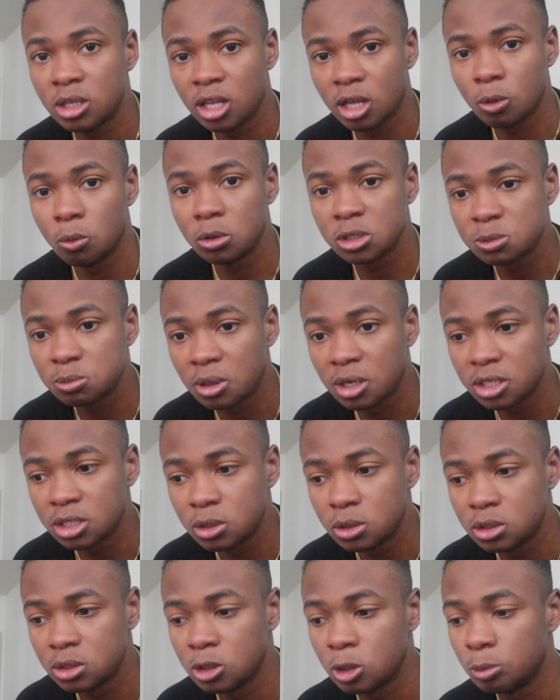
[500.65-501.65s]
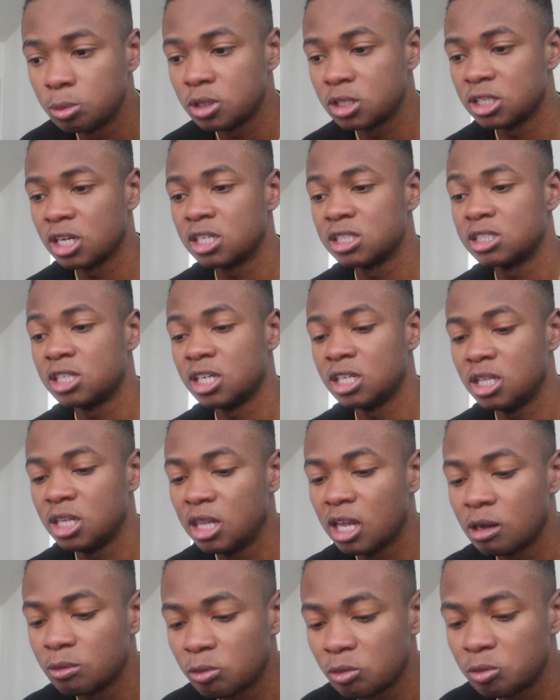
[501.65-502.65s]
like, what's my YouTube? Because I'd say The
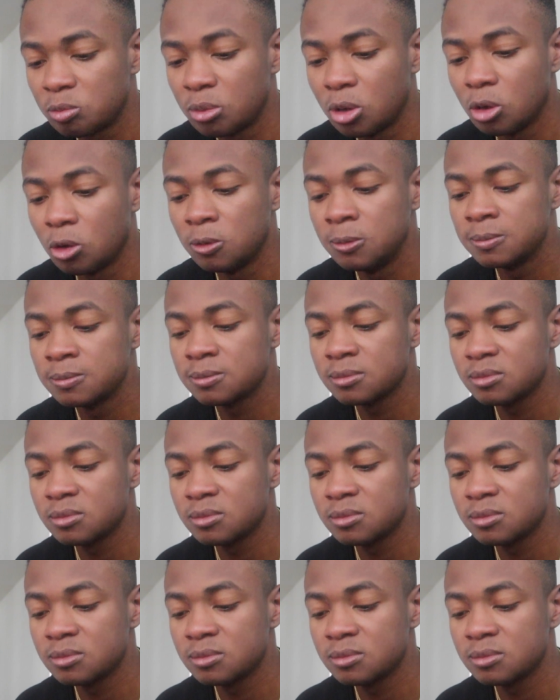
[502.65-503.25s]
Laugh of Mo.